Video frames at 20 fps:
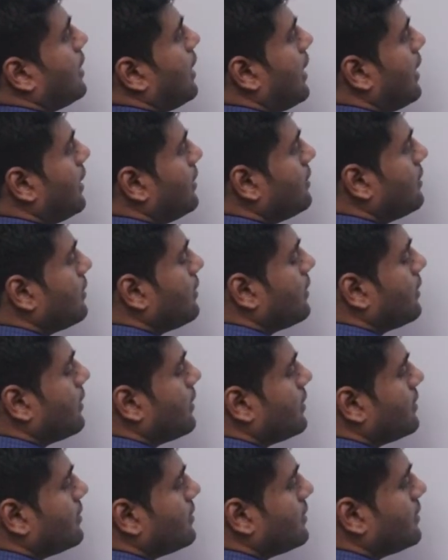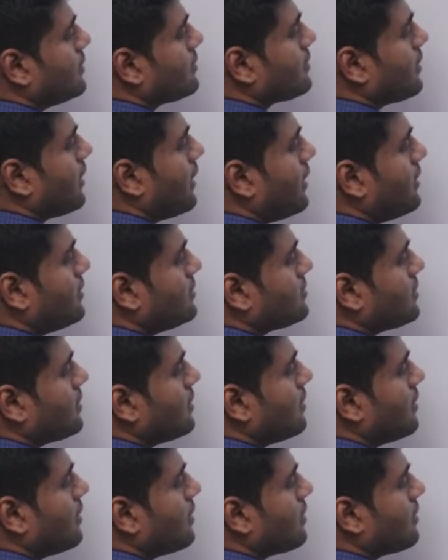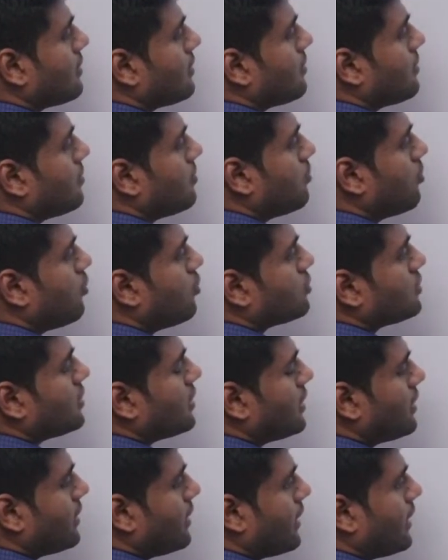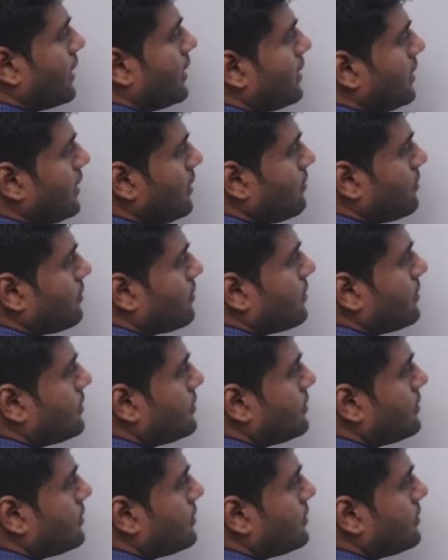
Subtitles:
and in this case both are negative.